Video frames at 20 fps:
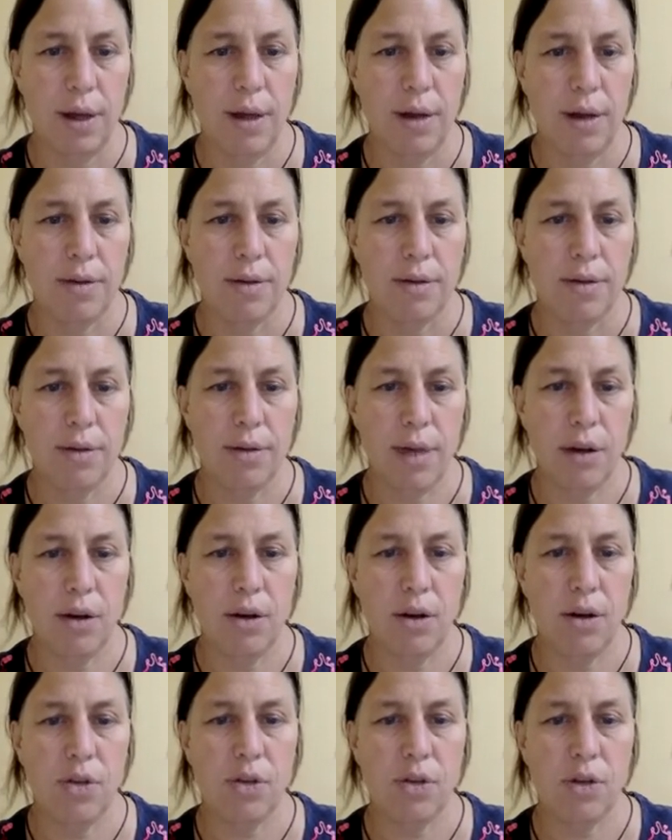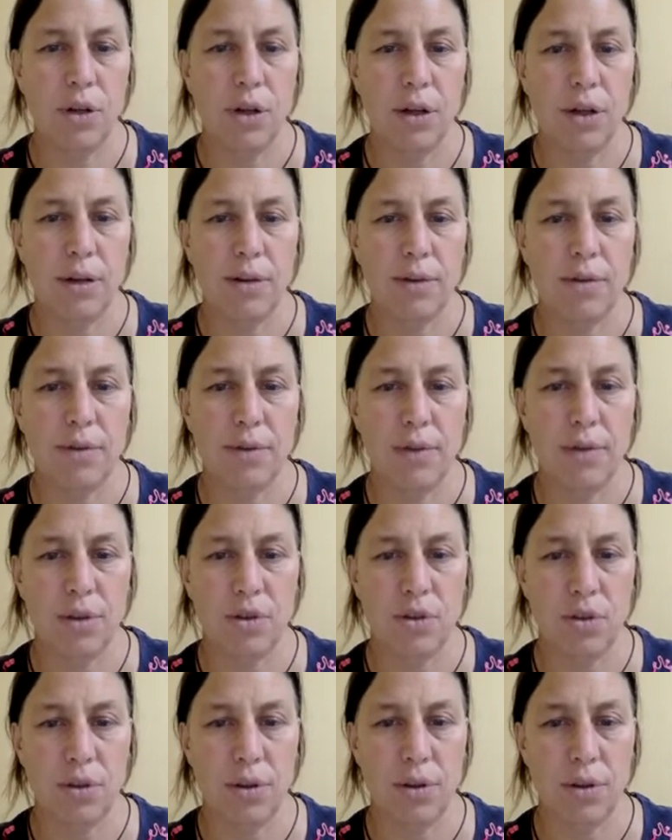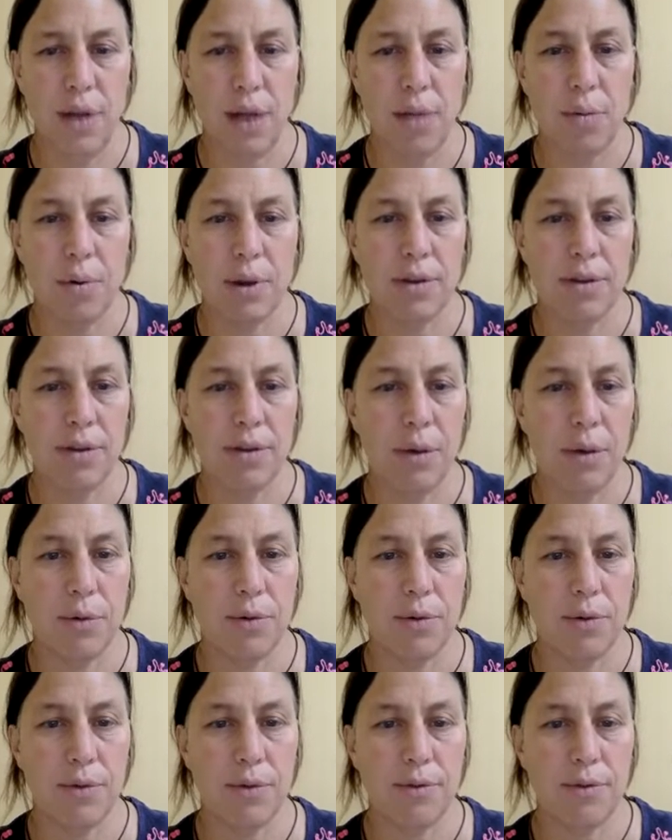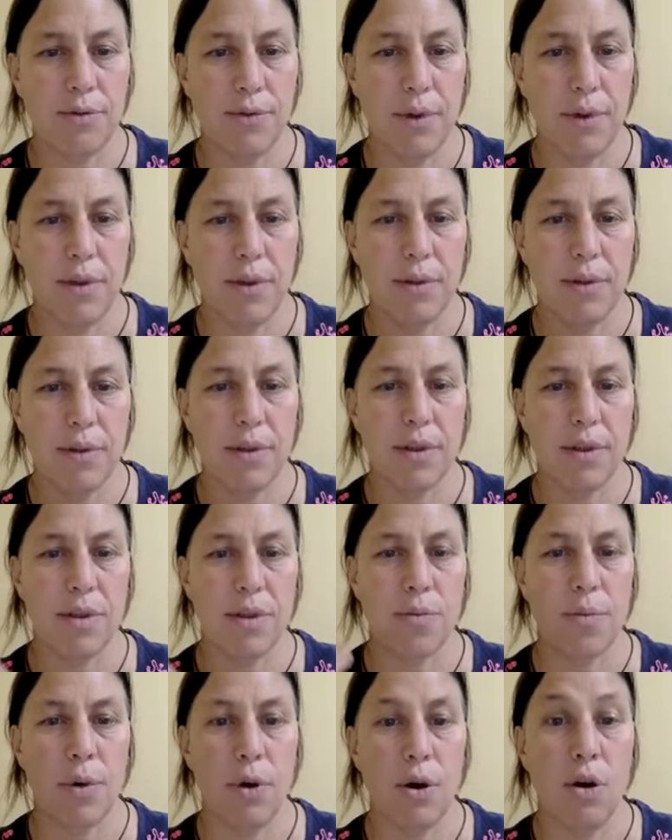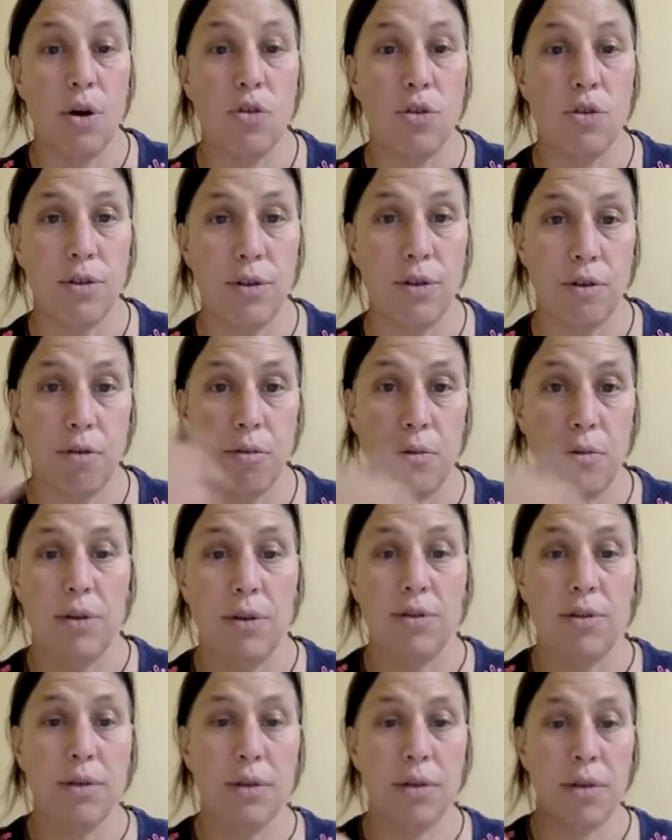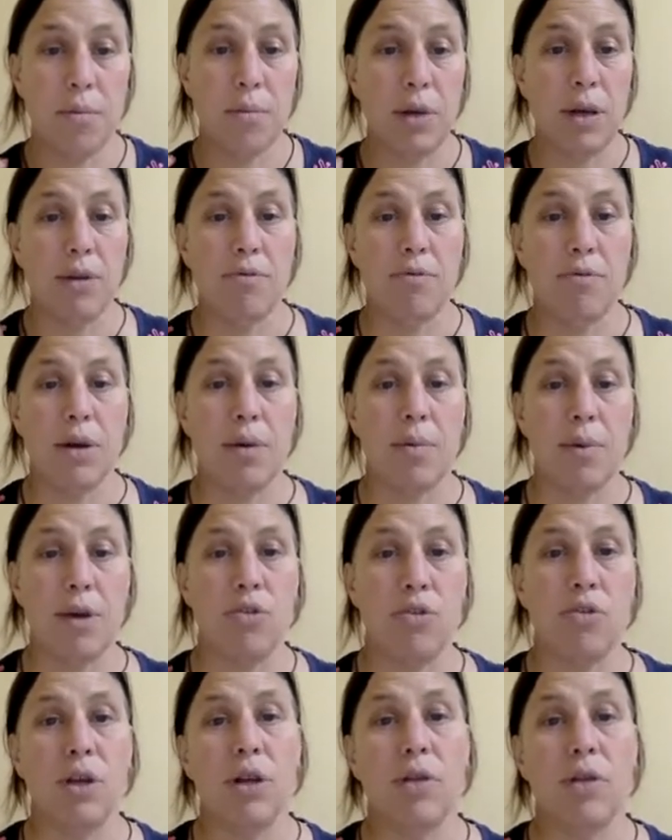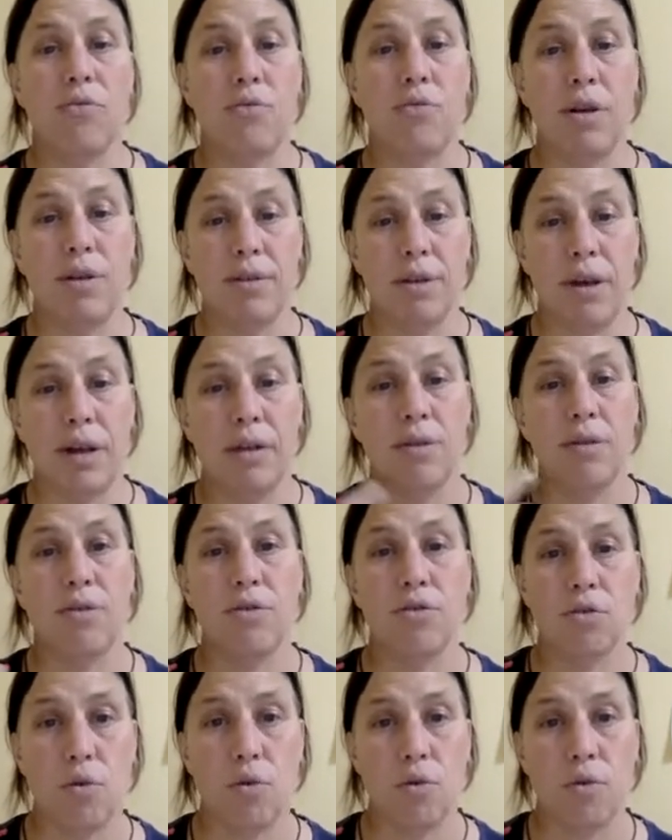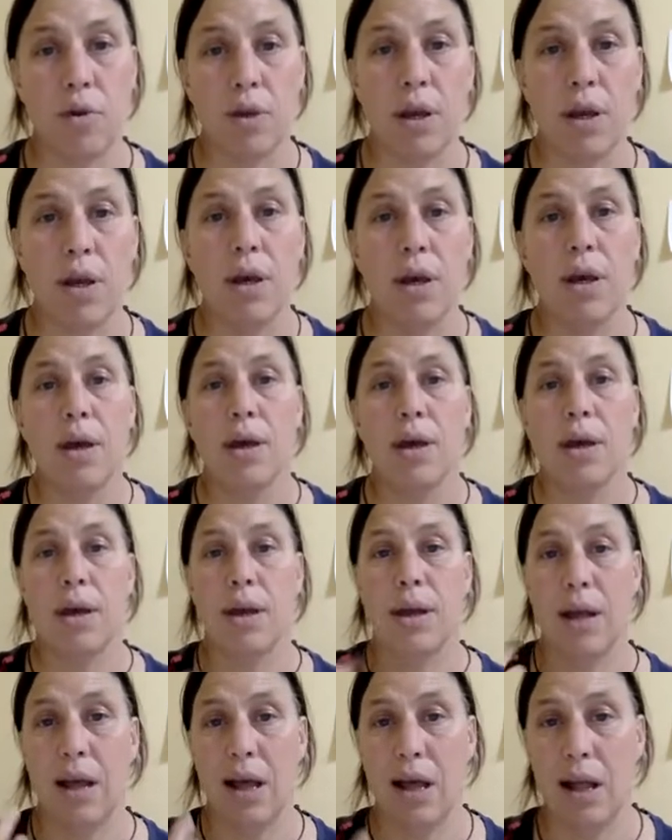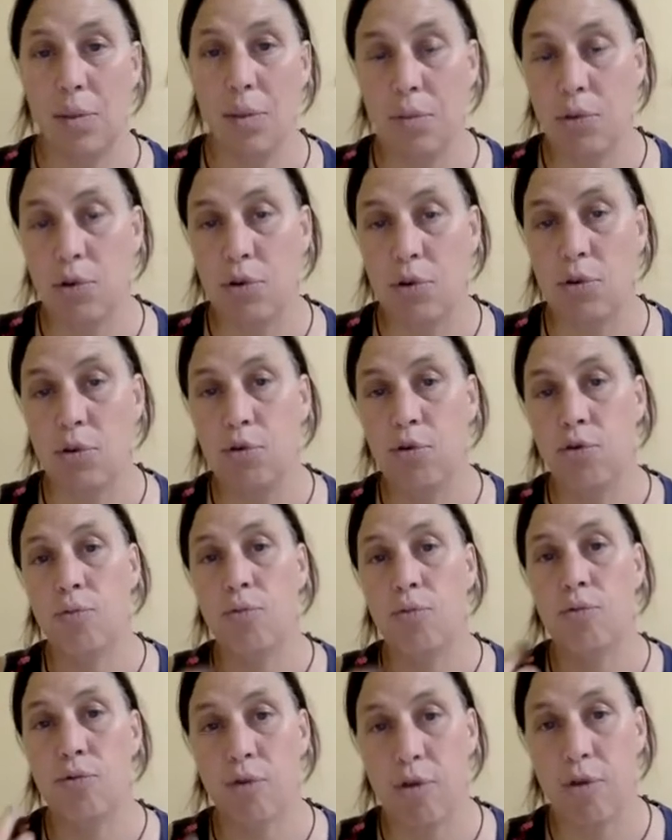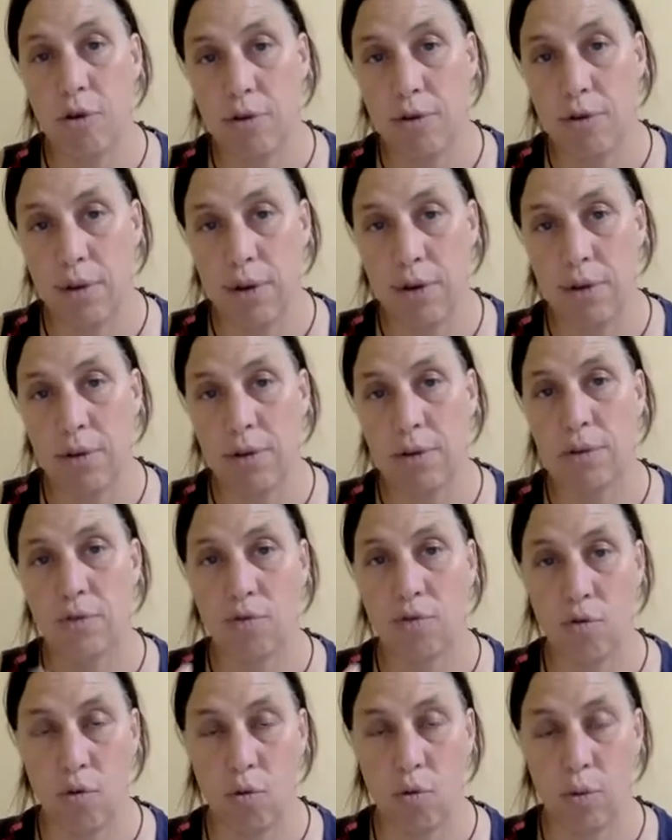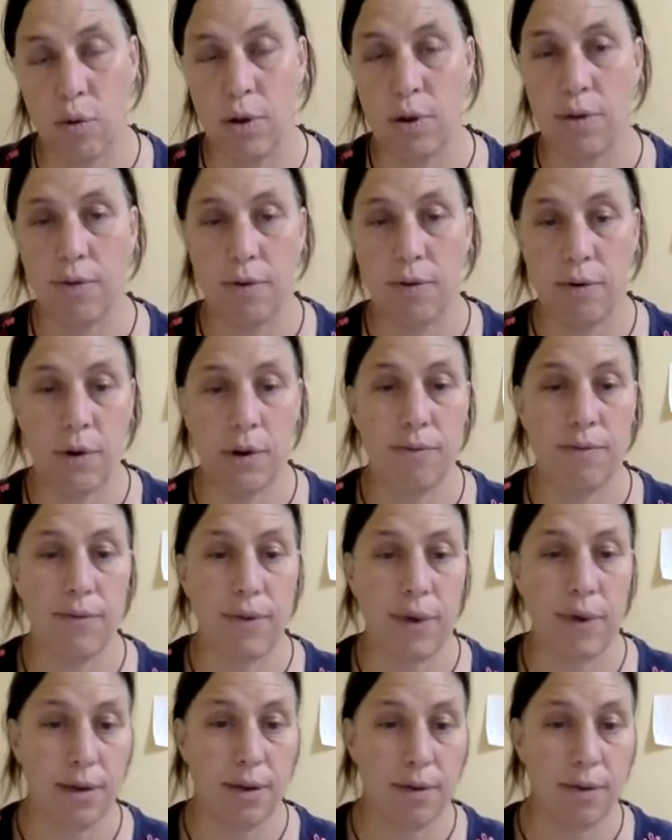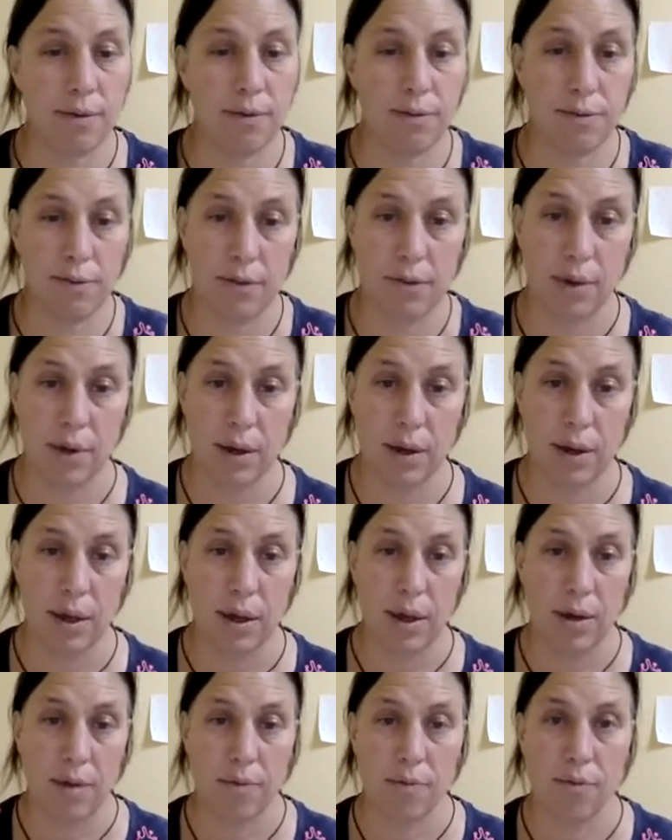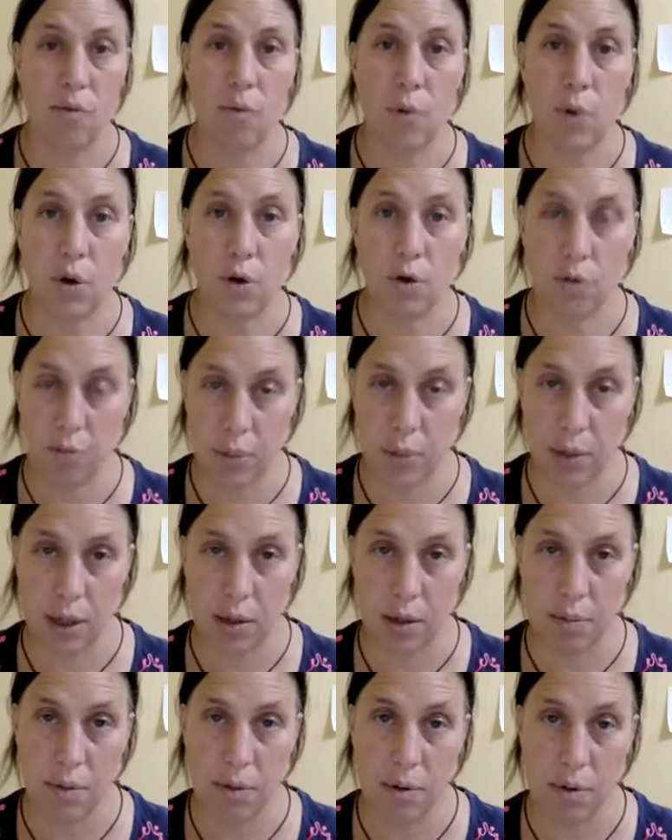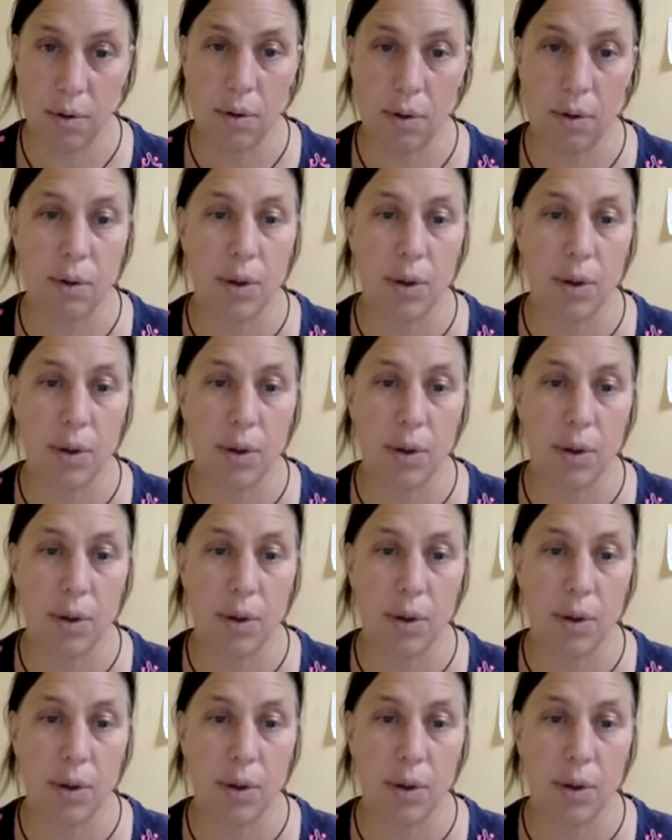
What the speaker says: Psychological interventions help extinguish the fear. There's exposure therapy. Just simply reimagining and retelling the story can help you to process the trauma. It's very effective for most people.